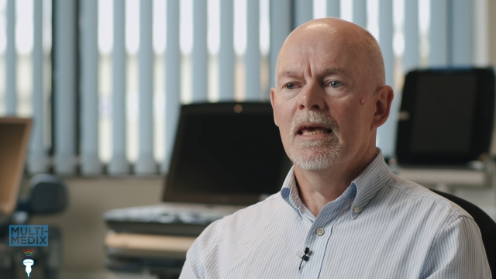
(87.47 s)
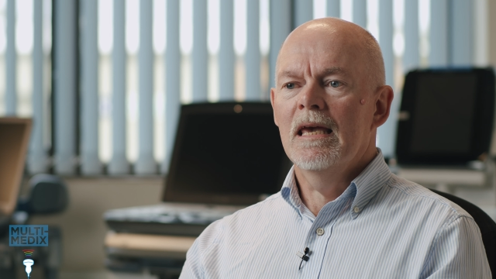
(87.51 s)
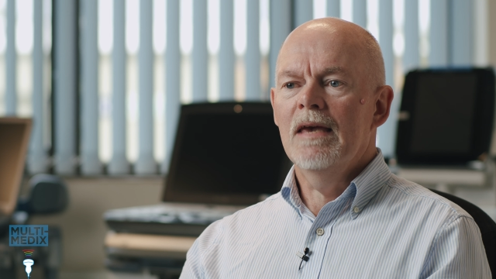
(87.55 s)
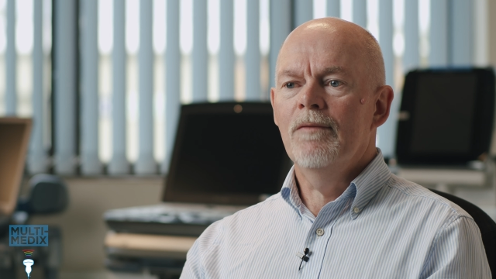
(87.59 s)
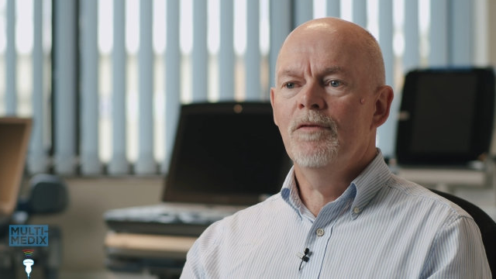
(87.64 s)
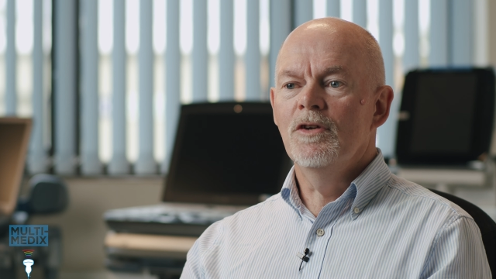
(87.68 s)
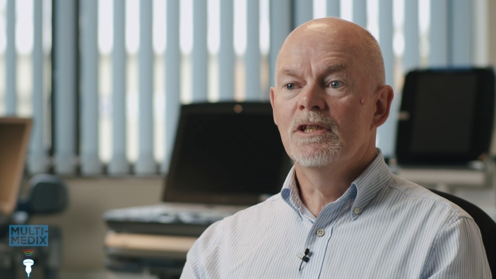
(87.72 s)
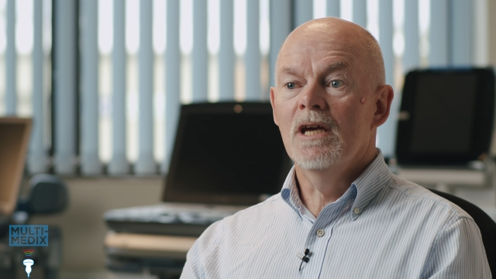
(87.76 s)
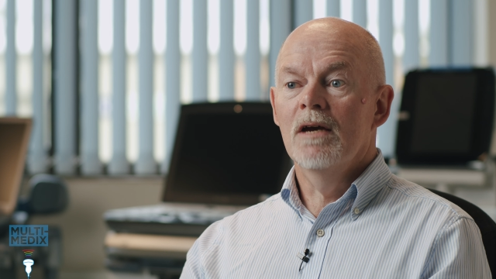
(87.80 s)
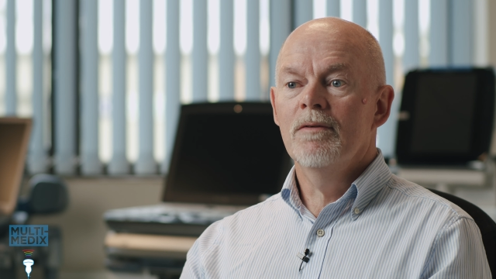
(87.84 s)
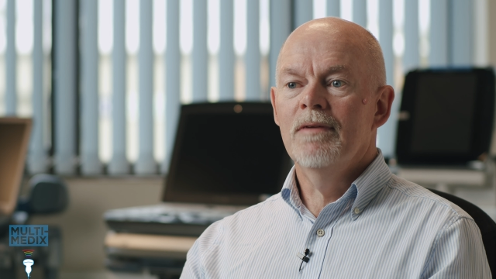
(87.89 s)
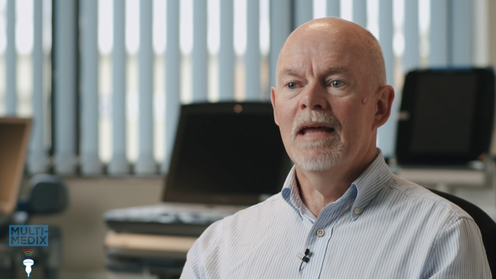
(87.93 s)

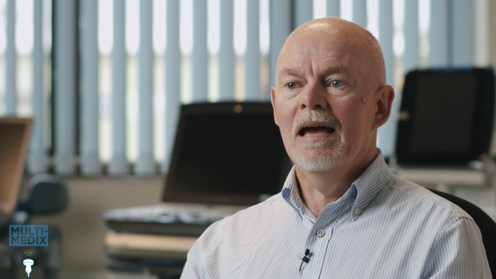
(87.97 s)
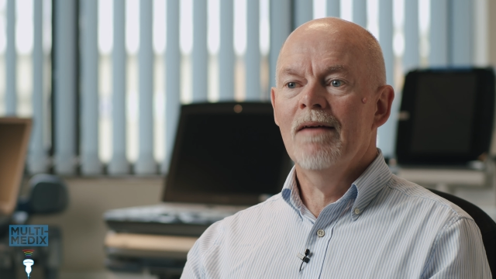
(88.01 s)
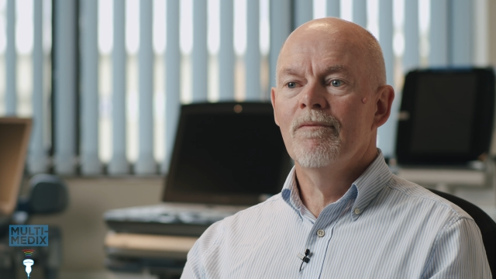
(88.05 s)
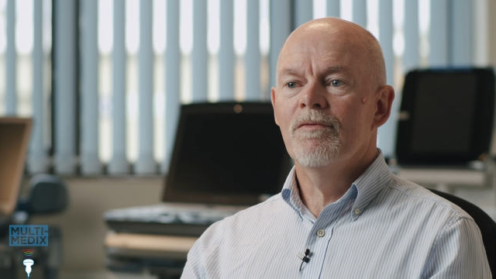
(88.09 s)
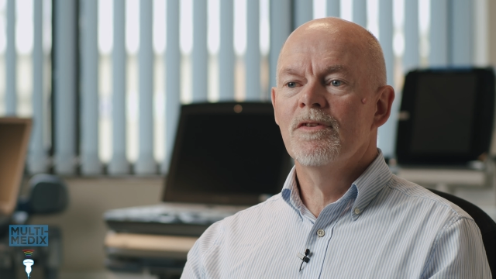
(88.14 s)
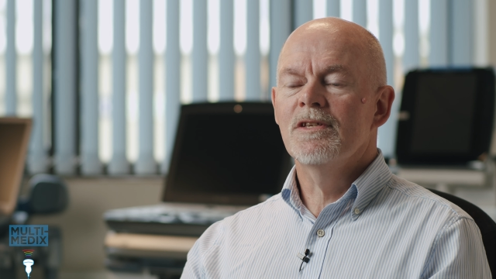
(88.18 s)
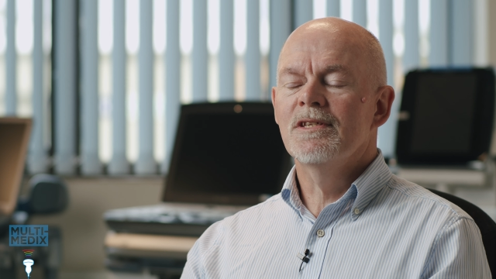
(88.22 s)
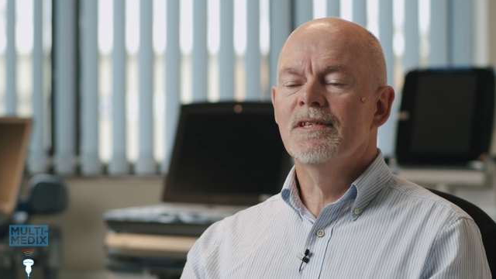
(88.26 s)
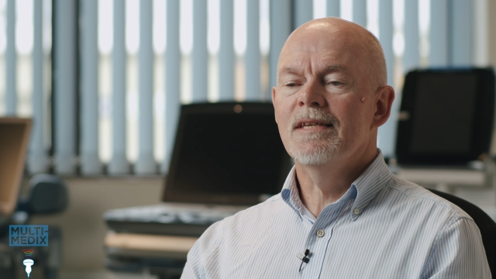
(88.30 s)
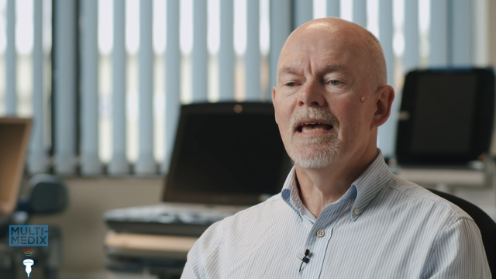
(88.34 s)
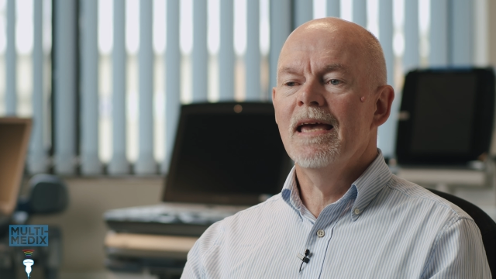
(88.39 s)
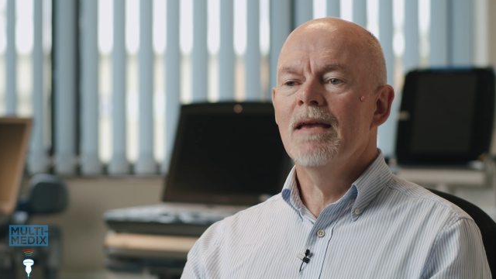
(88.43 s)
If you don't have
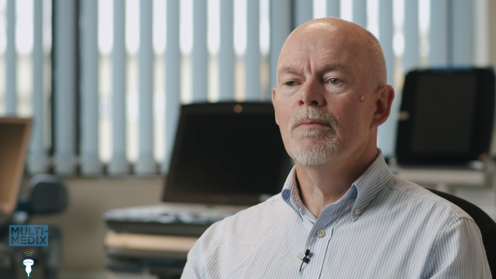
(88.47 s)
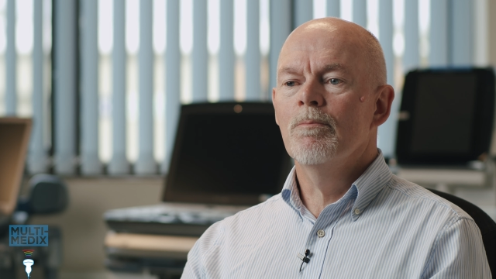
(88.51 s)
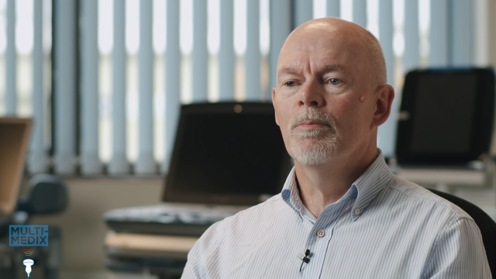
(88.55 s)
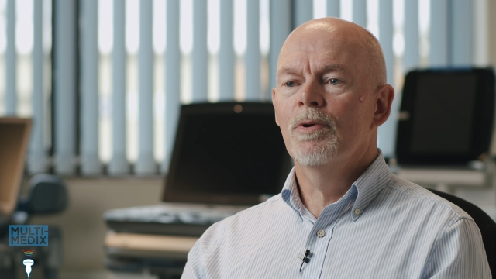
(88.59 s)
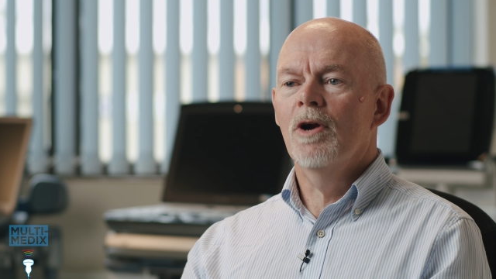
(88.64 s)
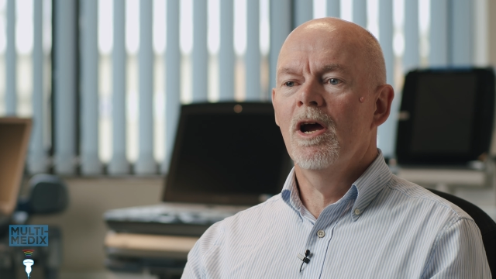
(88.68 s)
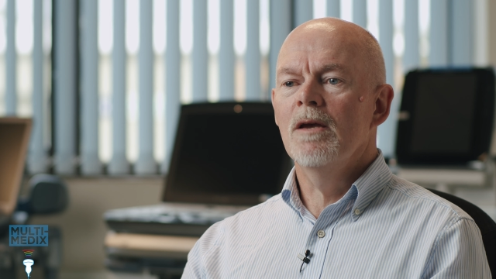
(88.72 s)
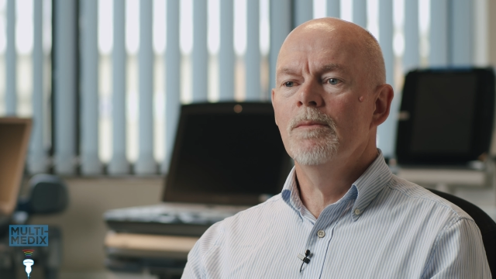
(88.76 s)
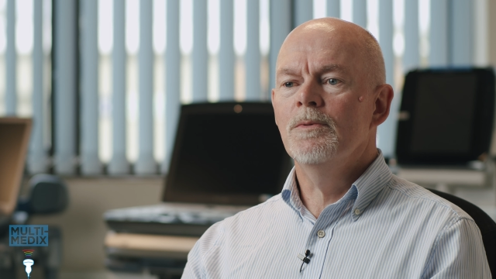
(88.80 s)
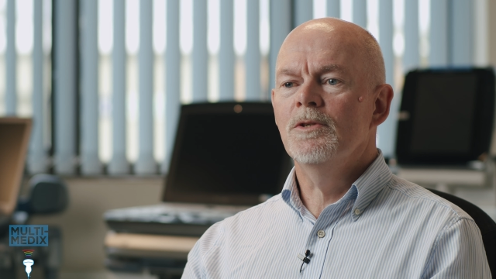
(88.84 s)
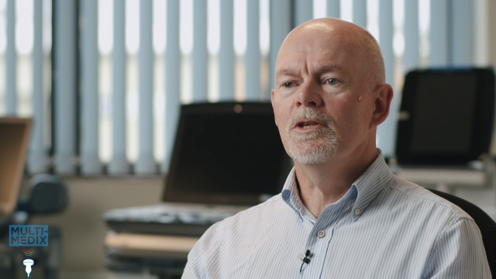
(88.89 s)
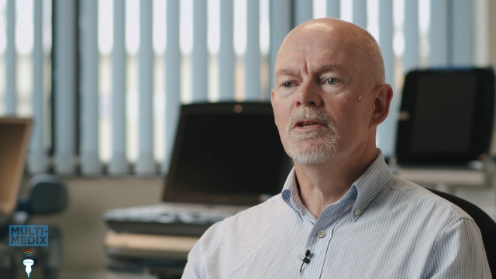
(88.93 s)
the same
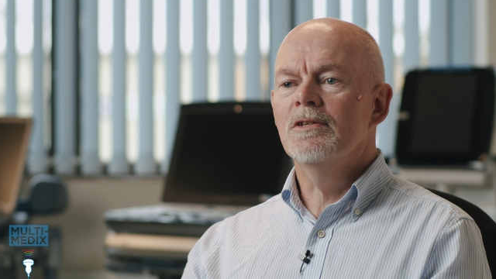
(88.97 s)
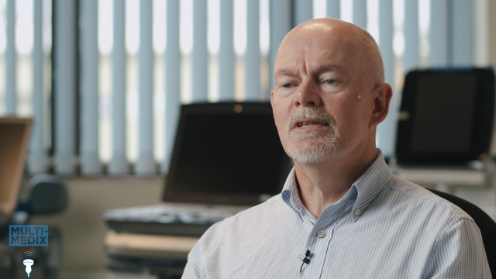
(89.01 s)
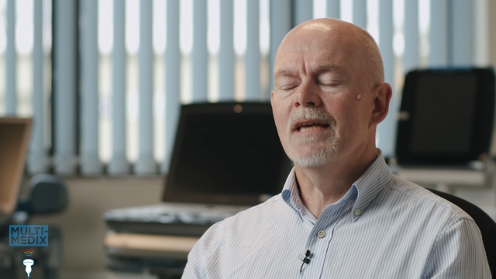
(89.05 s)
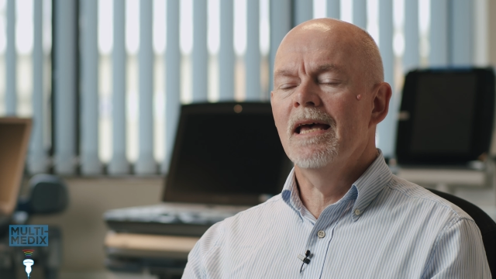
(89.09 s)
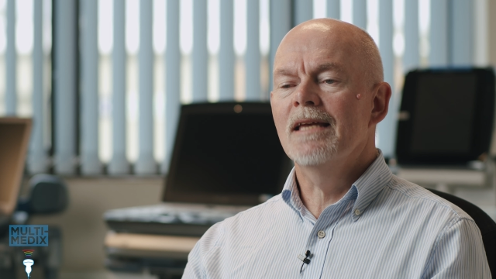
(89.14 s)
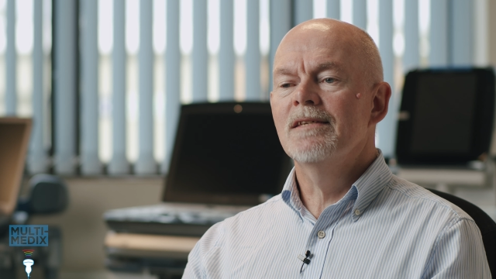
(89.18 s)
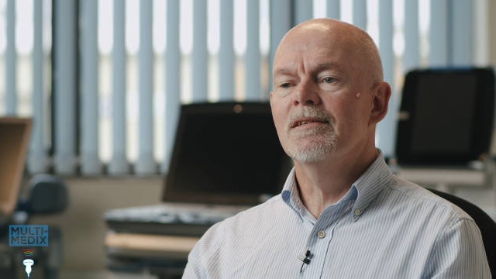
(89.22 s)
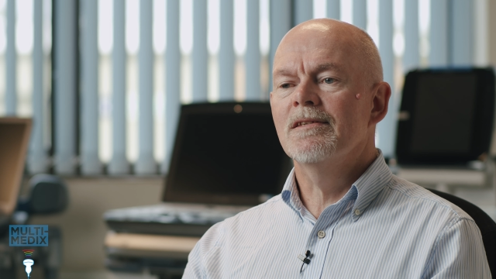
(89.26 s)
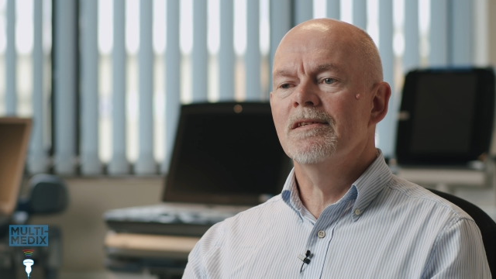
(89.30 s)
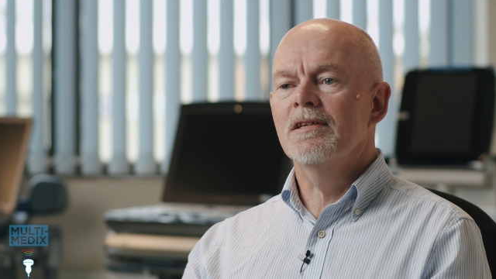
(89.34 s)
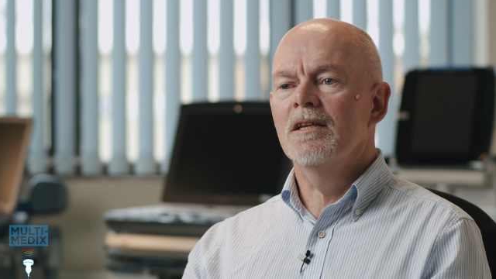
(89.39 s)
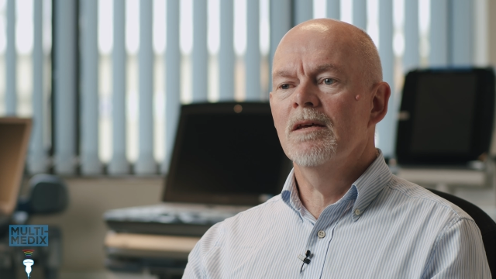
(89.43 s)
probes you
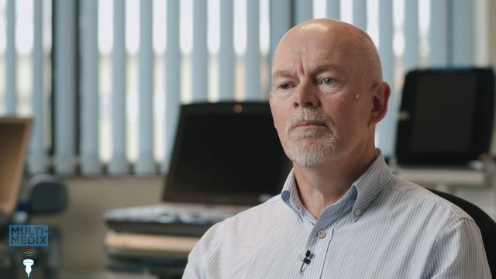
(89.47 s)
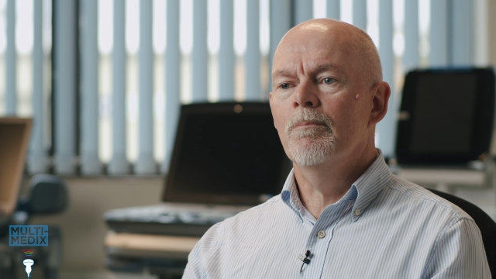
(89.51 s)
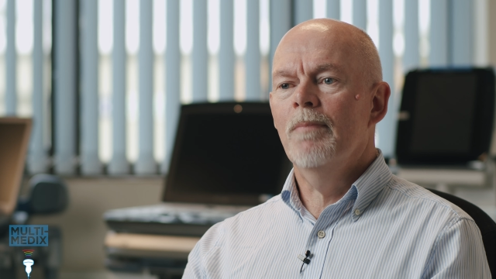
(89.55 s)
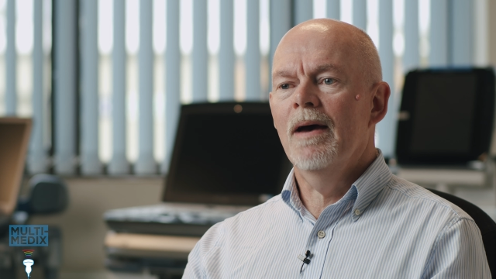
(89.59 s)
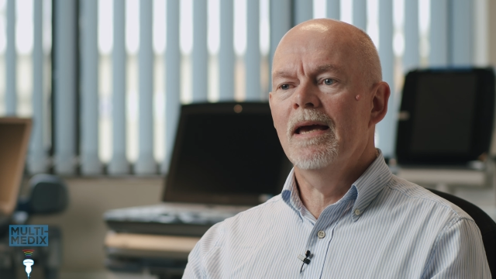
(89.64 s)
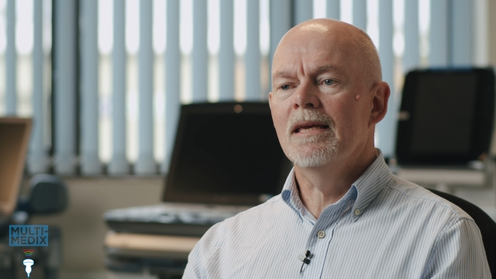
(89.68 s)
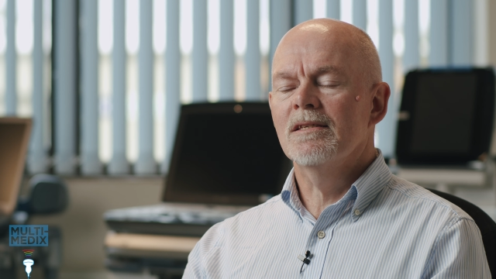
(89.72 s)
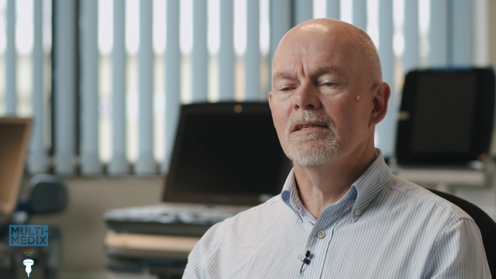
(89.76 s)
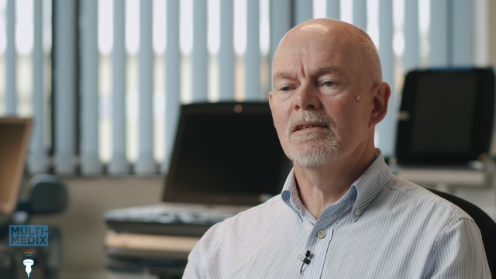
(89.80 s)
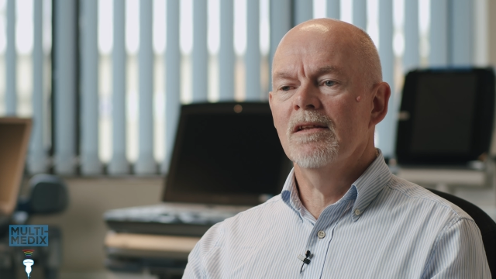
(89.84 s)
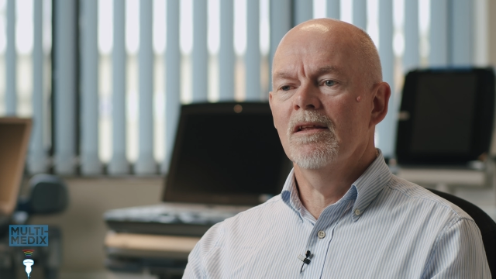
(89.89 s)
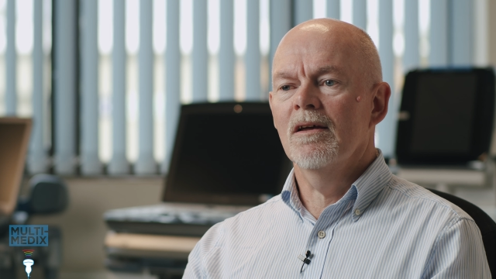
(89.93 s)
tested at
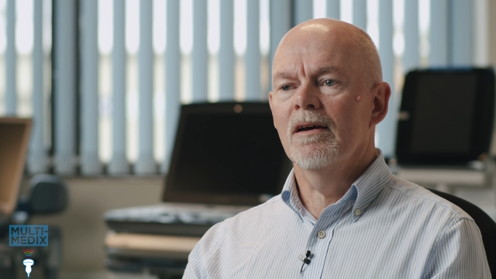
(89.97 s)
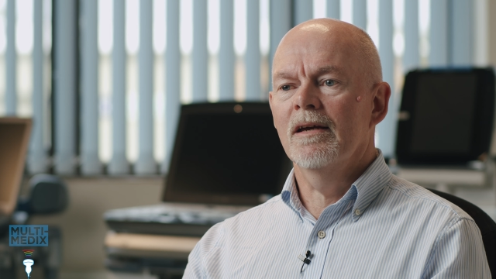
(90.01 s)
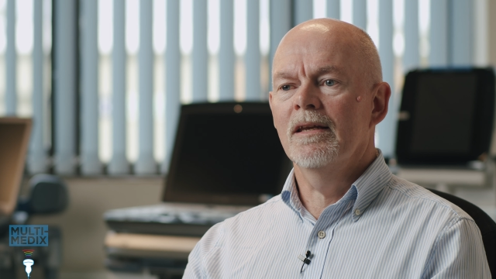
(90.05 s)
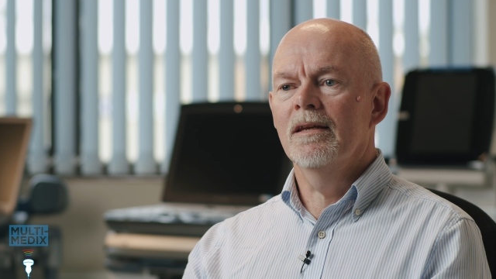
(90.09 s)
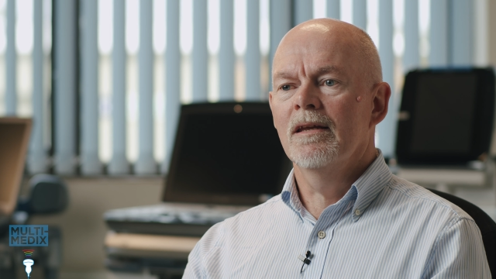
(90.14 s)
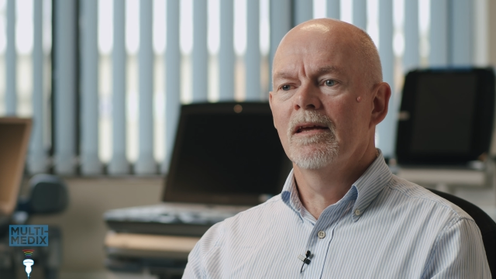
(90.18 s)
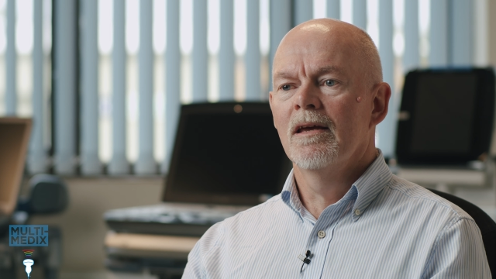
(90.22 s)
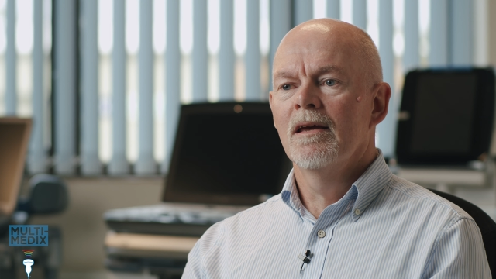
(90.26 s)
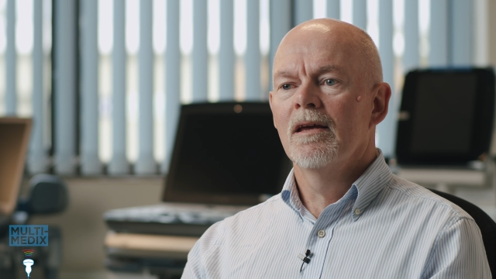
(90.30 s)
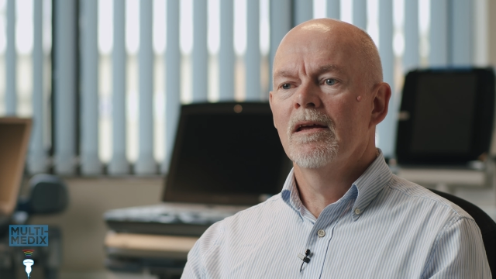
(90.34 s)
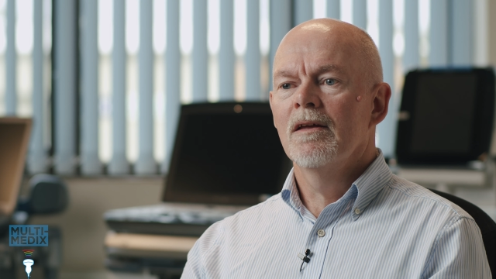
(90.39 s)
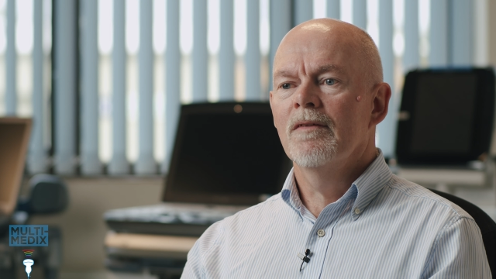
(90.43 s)
baseline,